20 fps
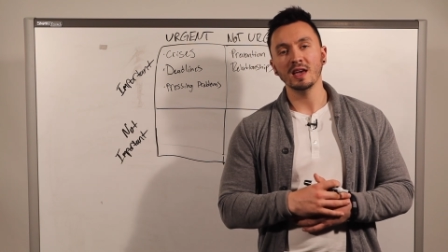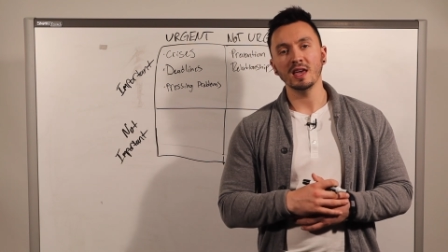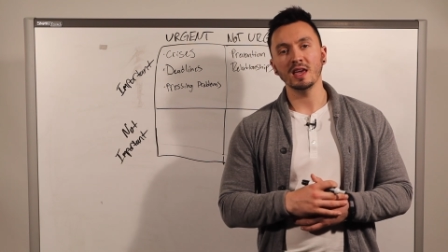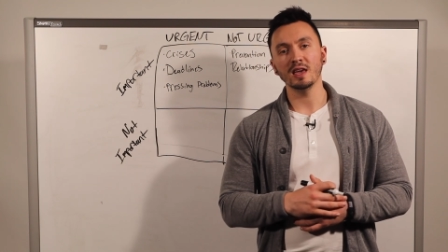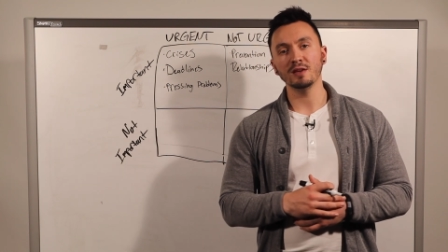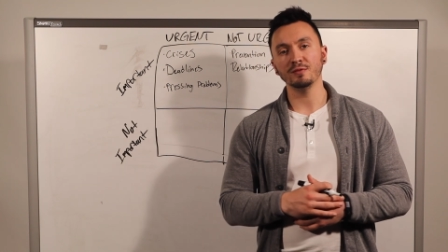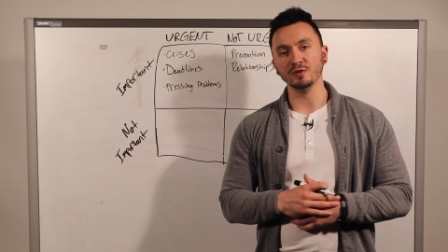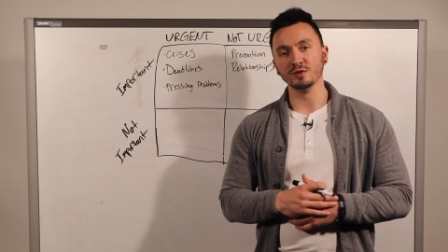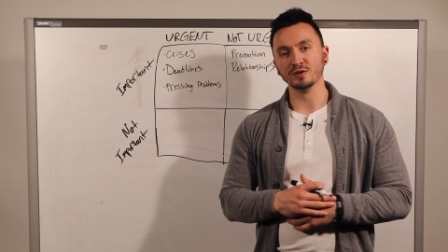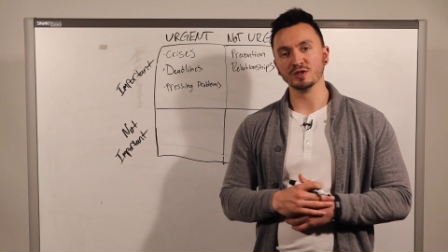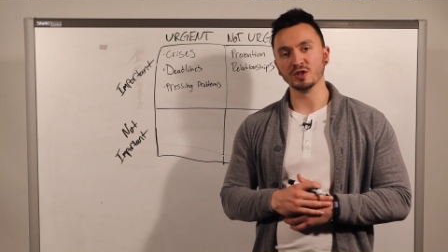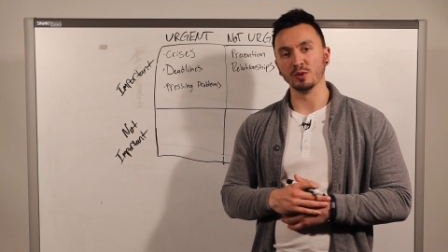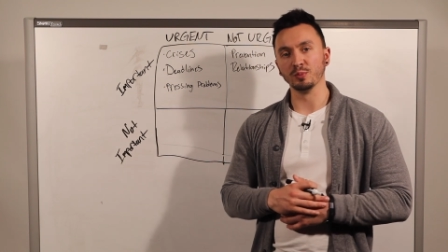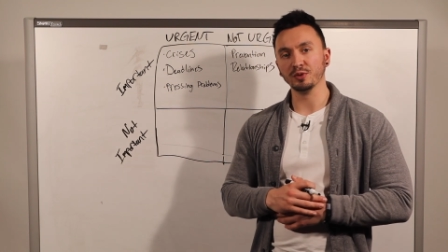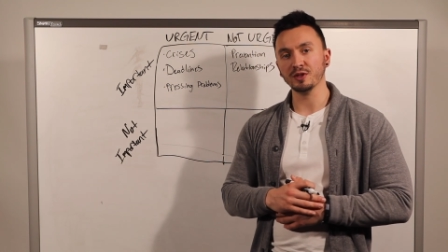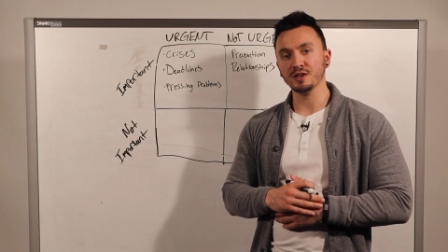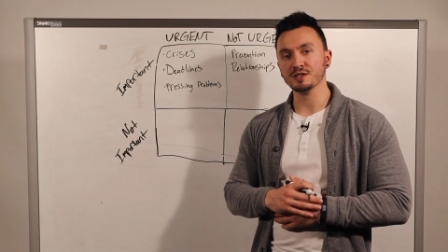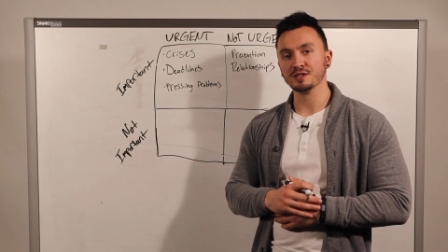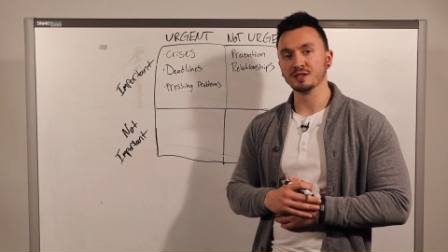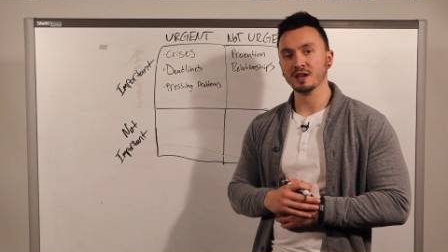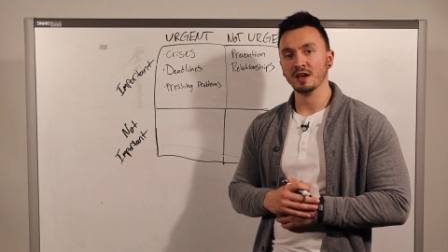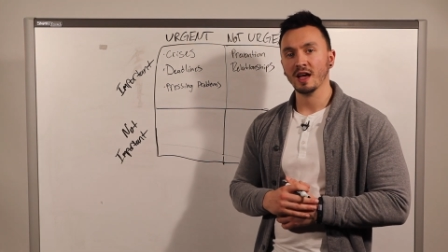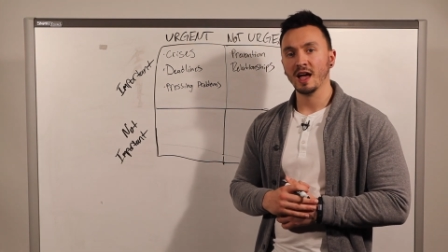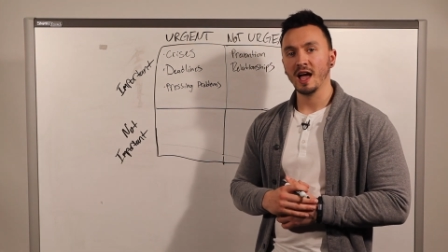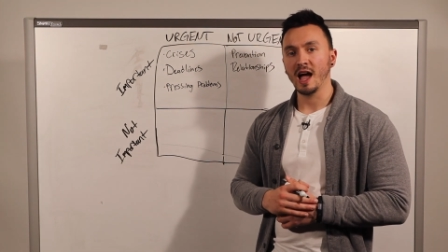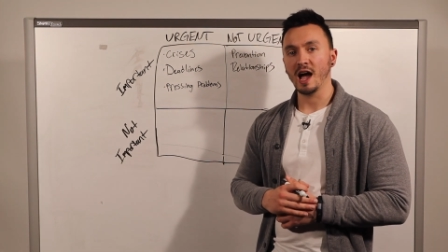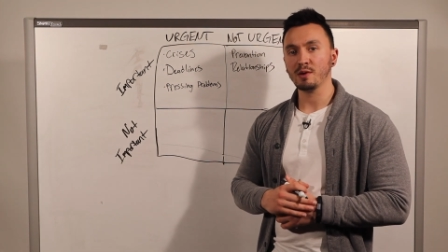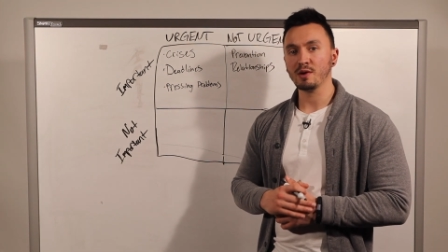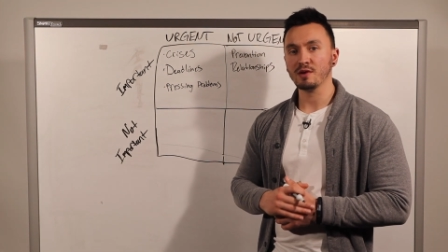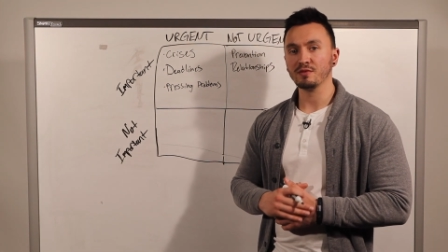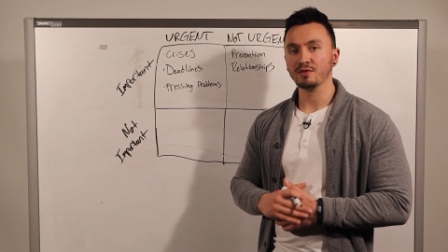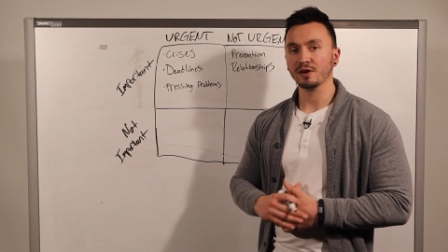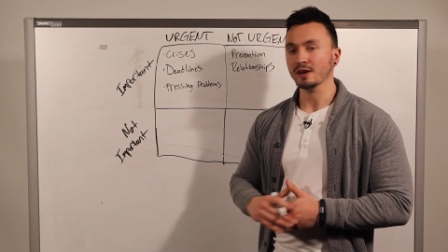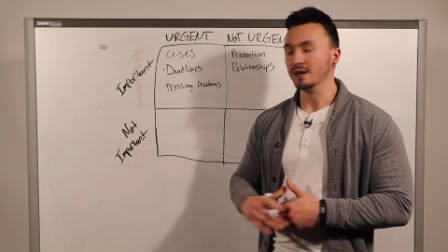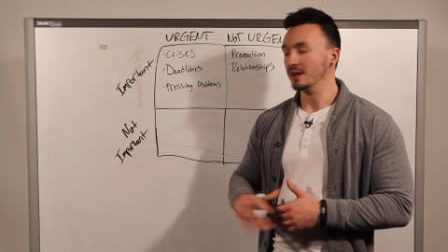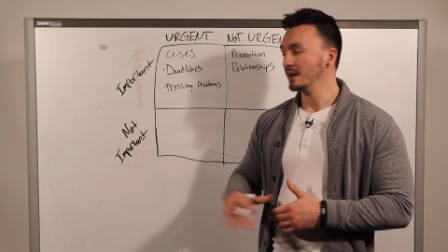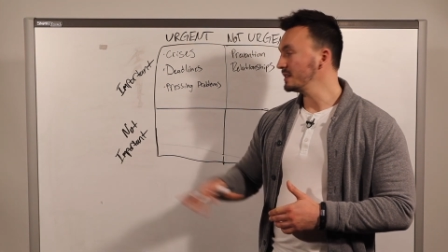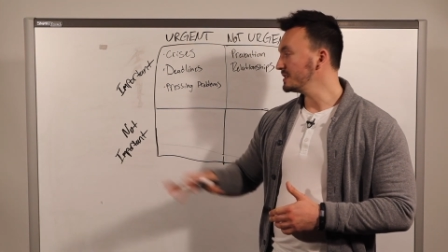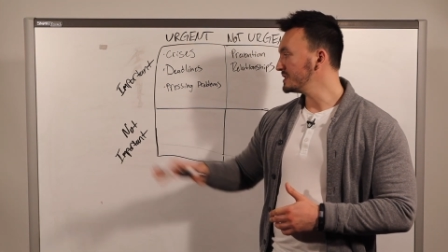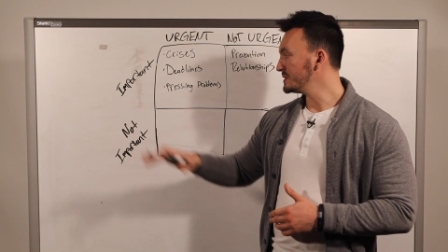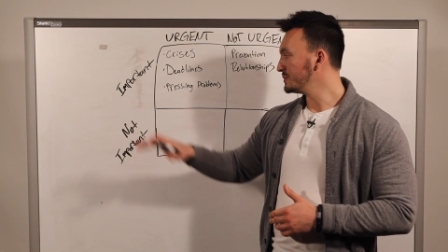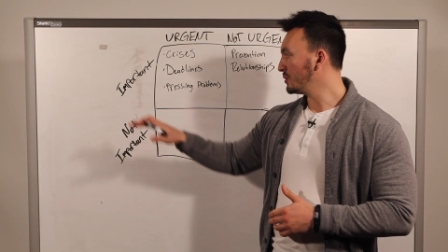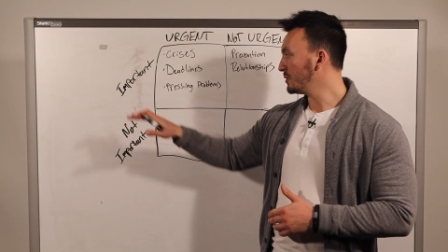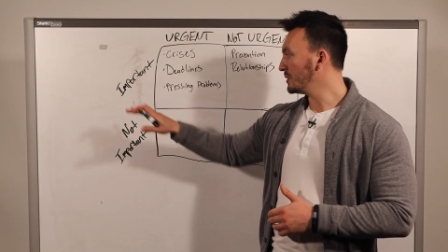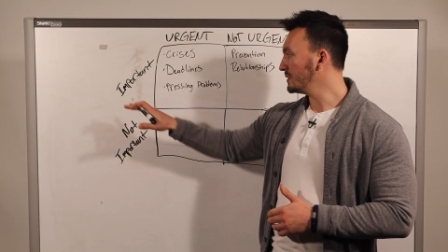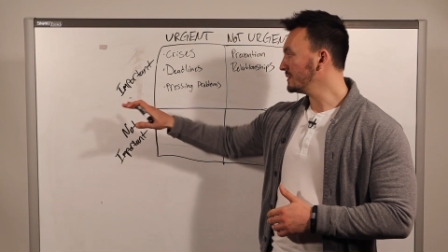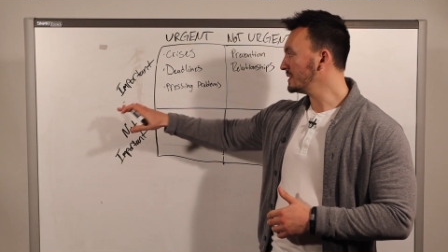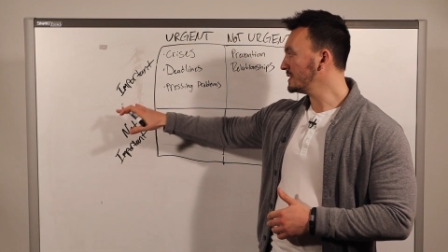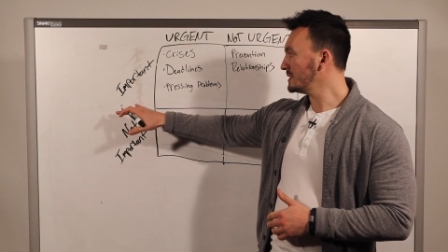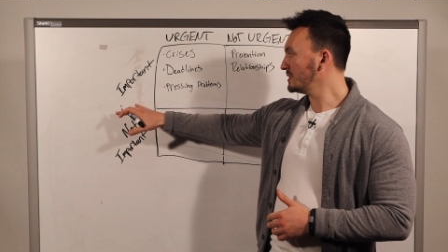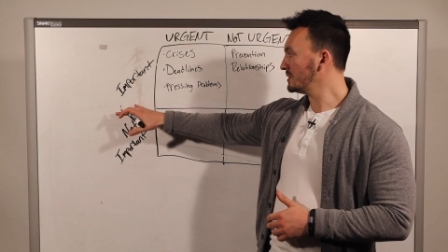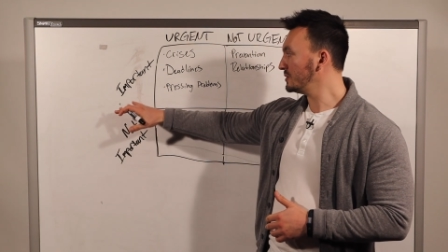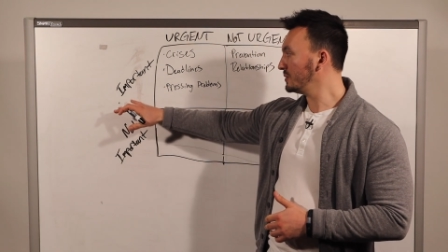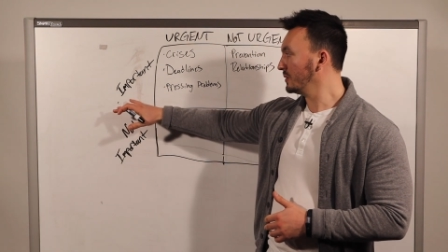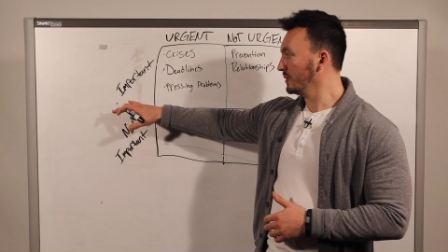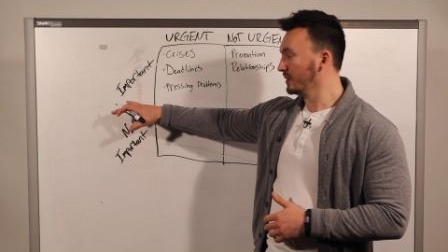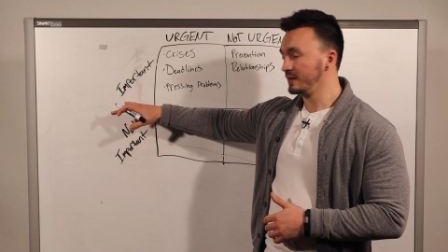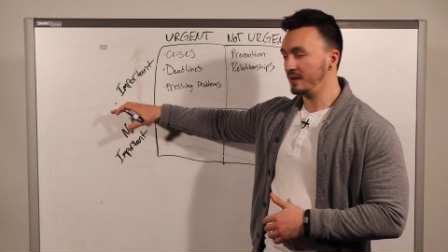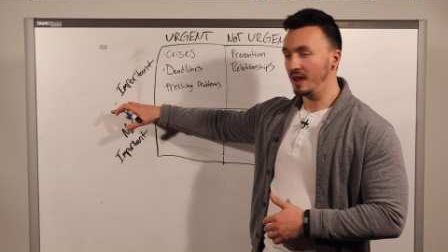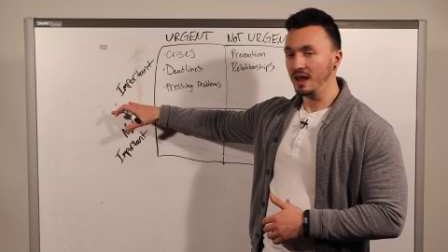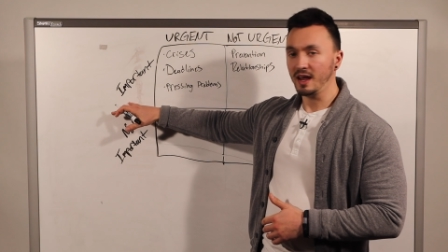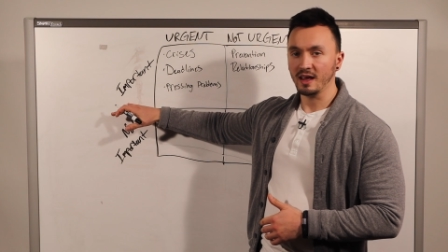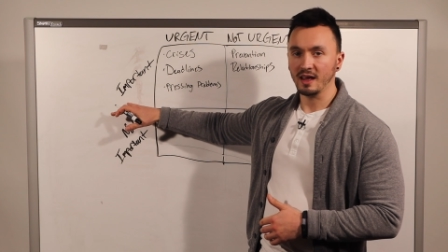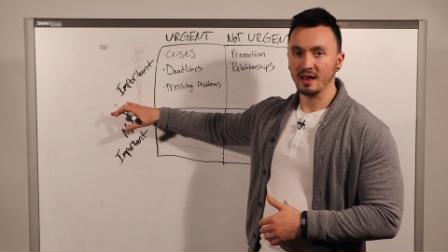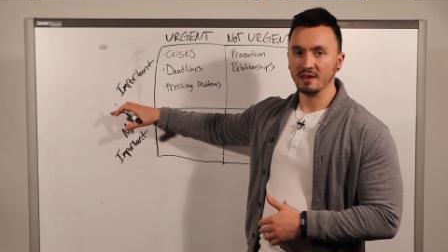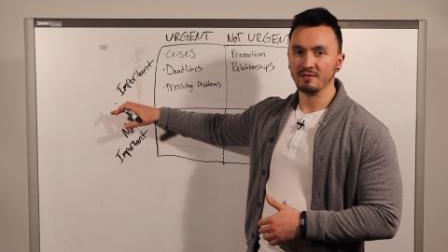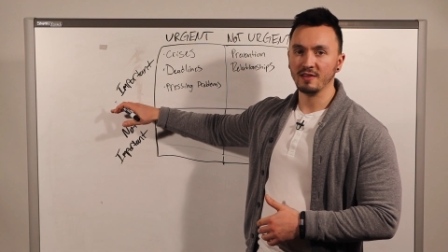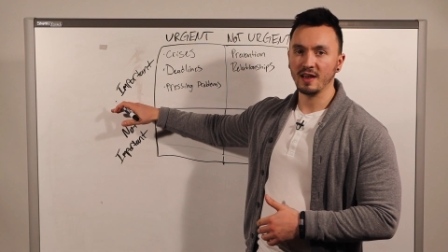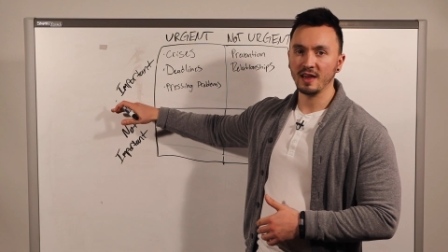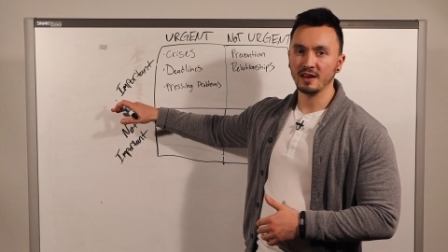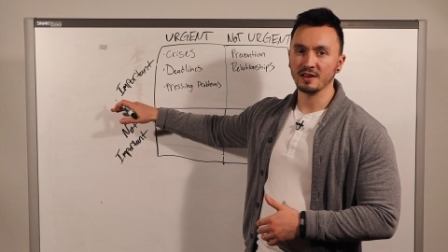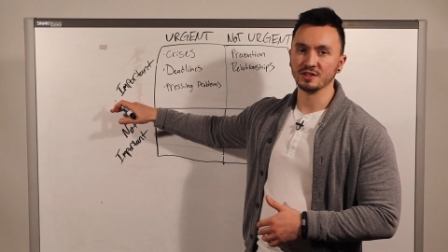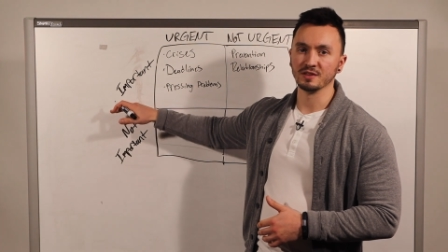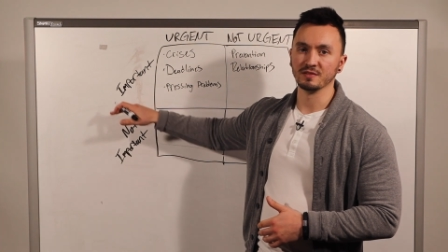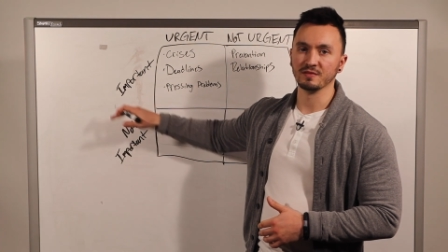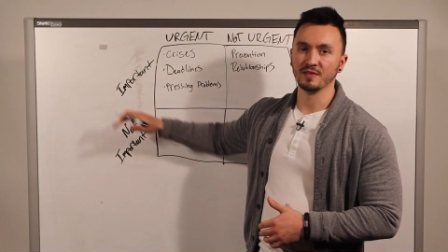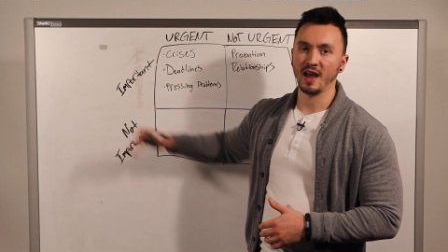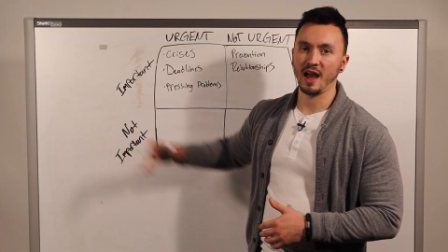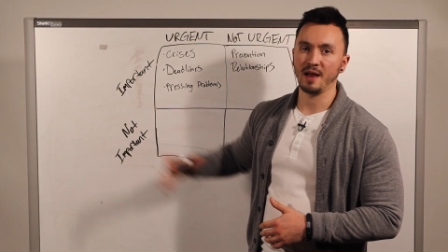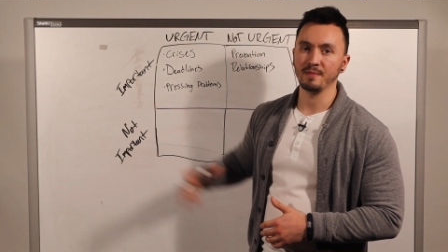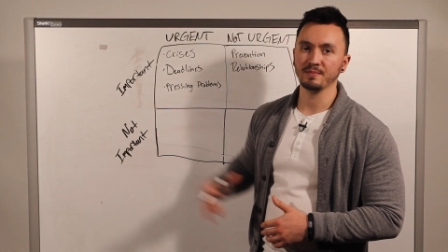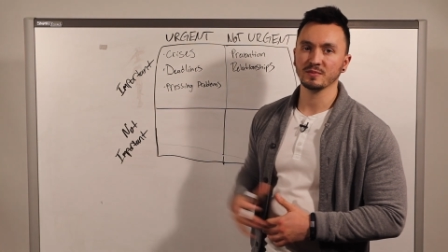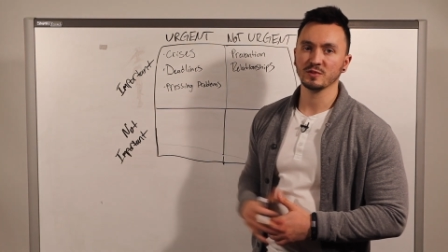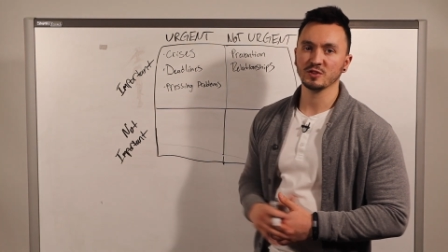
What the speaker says: if you so pleased. However, it is important that you do take advantage of that.